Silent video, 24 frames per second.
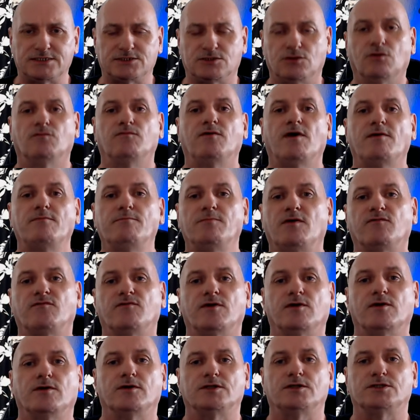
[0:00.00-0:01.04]
November
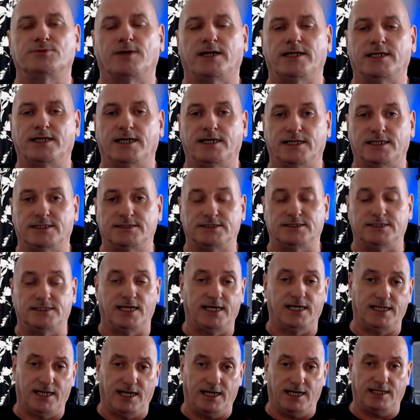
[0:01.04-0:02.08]
for 29 pounds
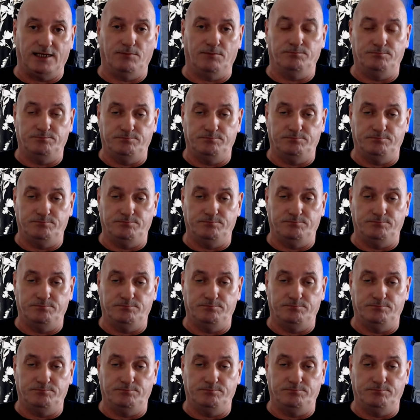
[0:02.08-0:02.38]
99 and